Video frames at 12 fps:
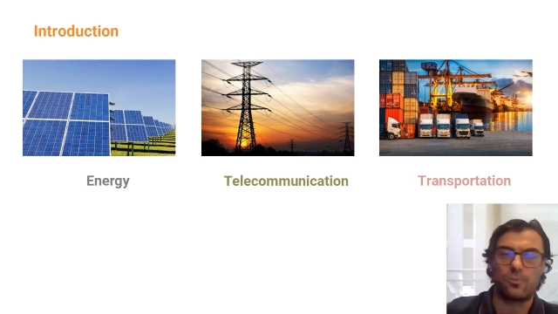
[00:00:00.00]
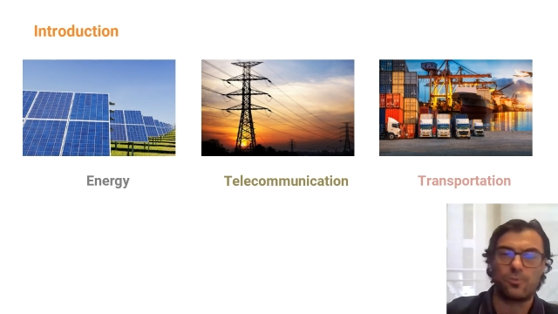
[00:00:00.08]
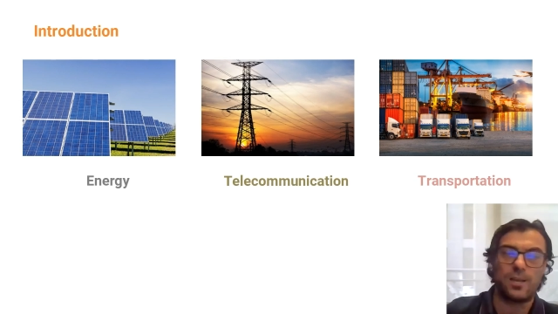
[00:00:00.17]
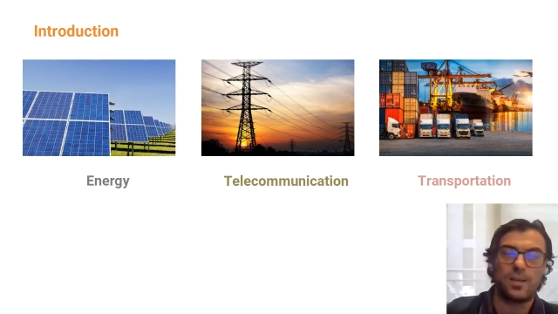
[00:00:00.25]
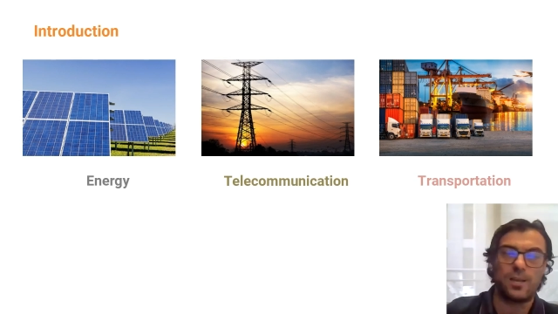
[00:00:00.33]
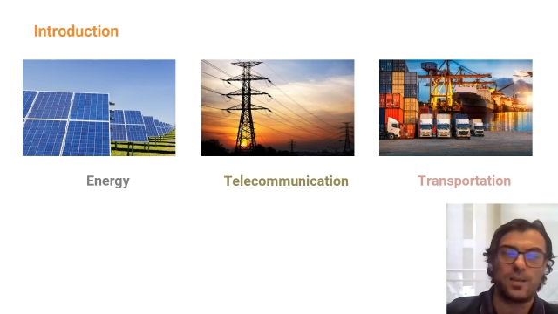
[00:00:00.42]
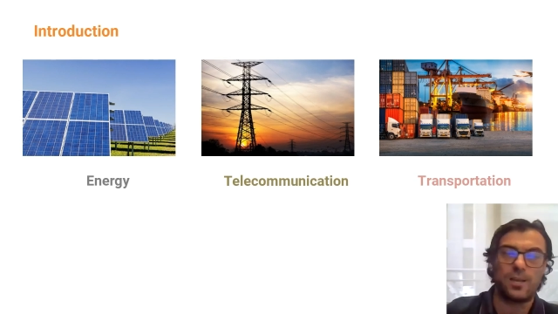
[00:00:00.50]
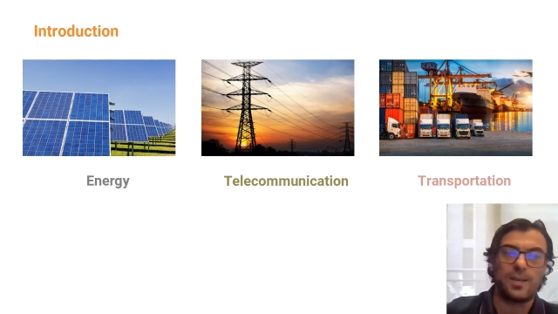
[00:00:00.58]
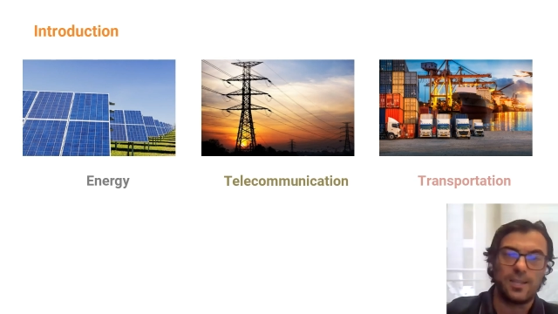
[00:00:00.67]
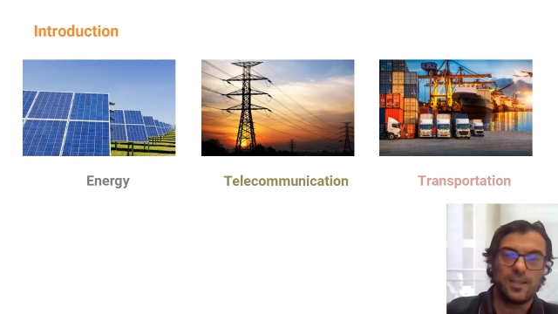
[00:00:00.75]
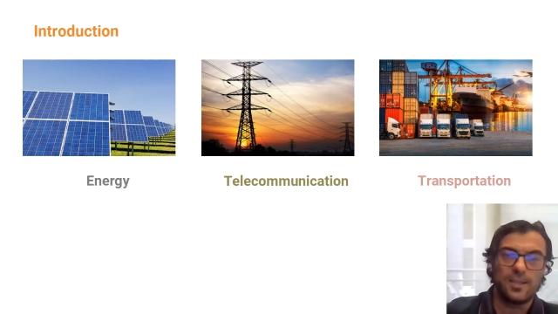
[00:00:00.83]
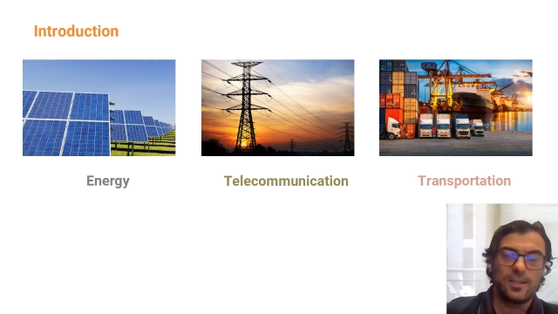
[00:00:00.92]
So it
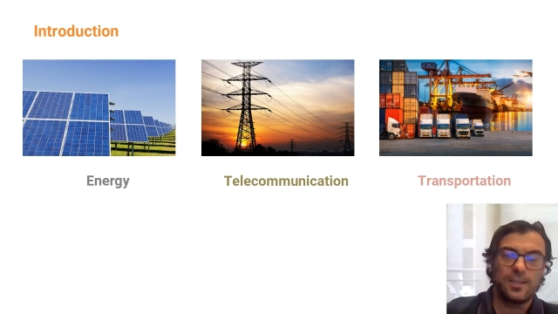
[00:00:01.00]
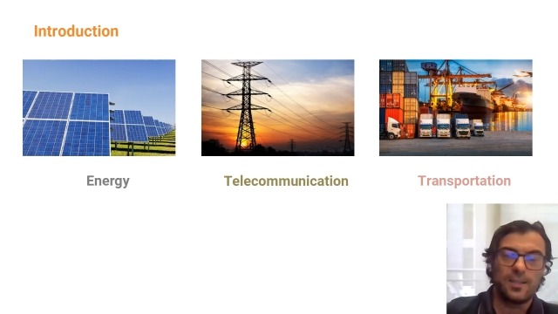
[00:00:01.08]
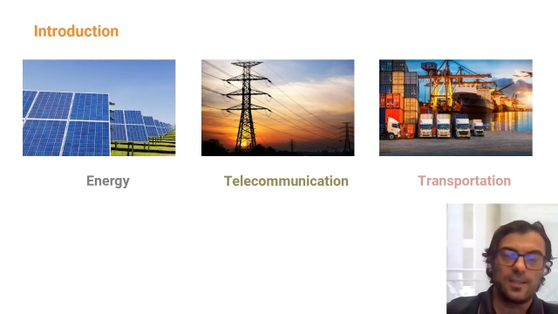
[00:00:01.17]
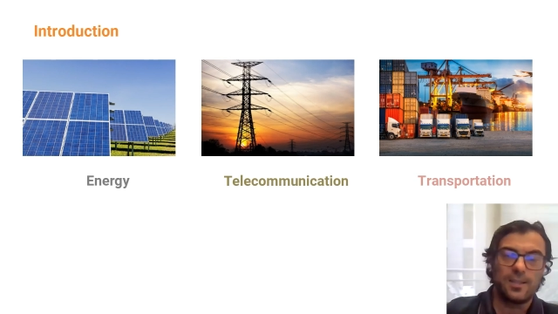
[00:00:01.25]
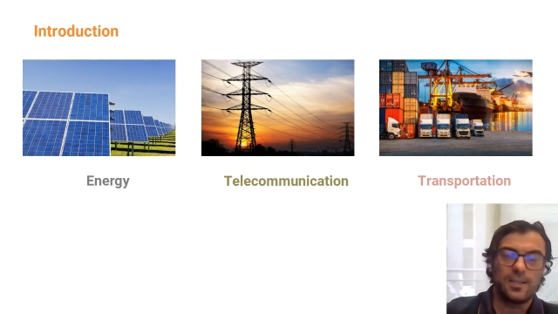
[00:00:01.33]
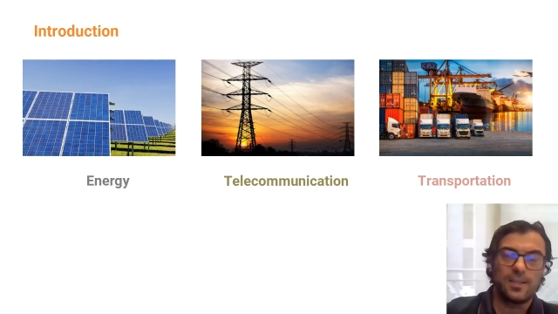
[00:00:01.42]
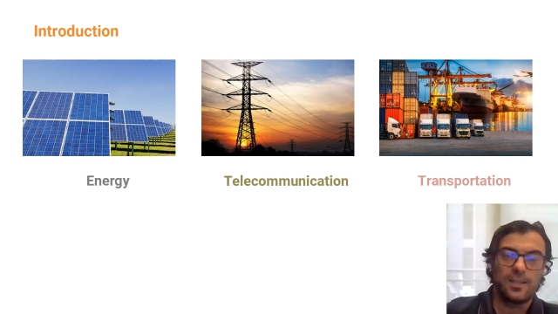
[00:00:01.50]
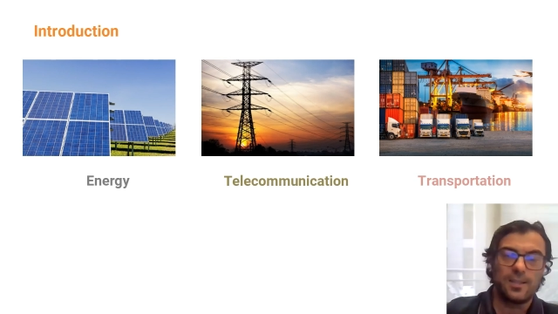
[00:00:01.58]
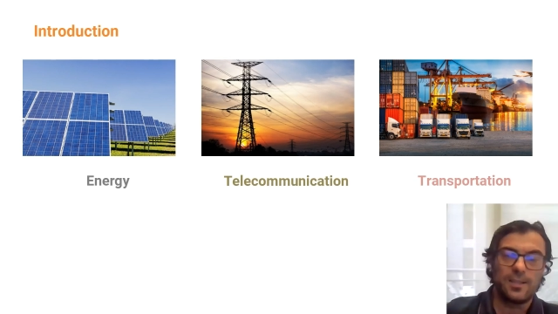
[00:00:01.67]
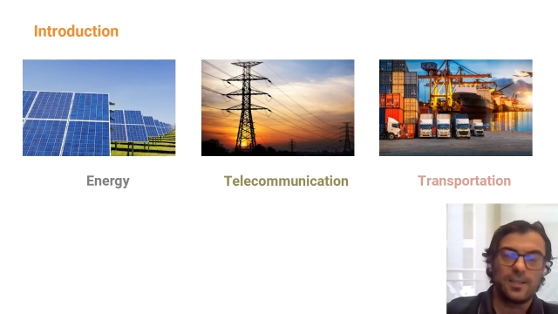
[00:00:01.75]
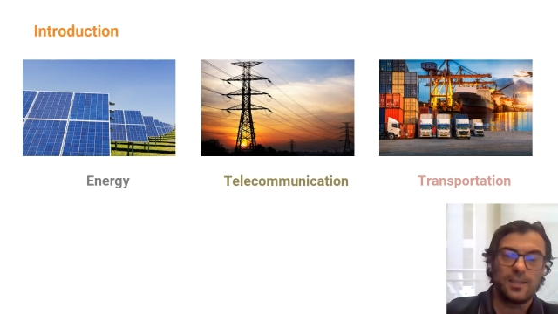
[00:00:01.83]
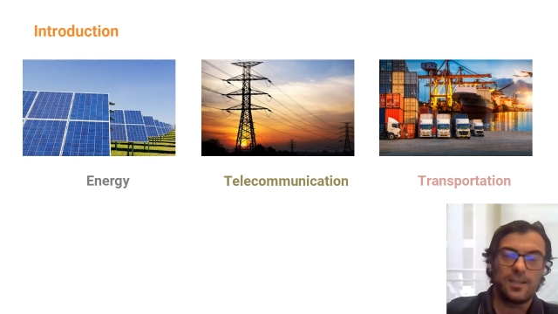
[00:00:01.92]
was really
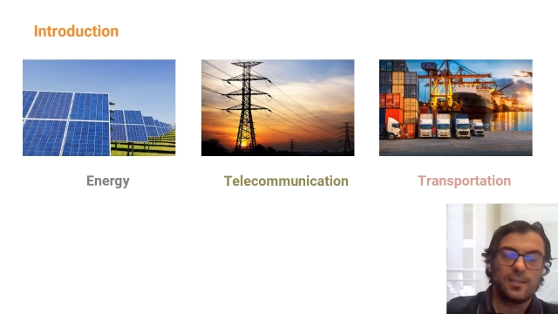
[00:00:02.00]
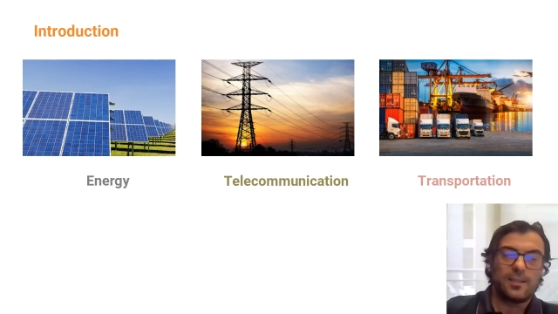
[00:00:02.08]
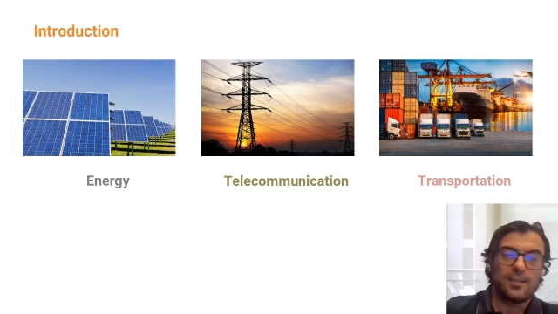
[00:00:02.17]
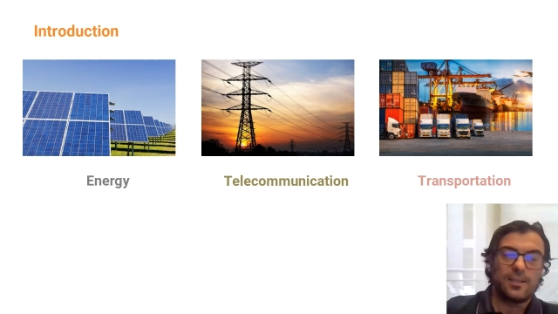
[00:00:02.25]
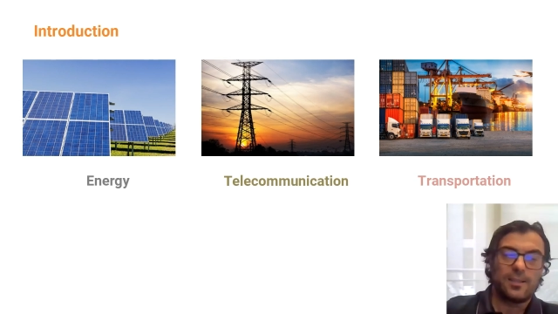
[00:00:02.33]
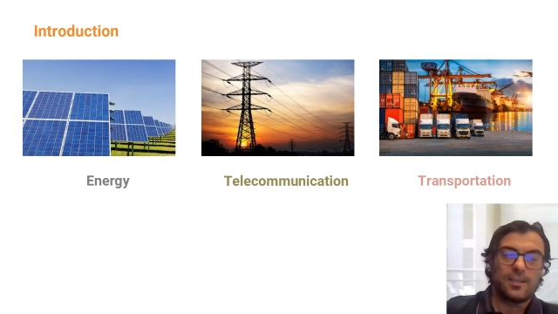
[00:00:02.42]
a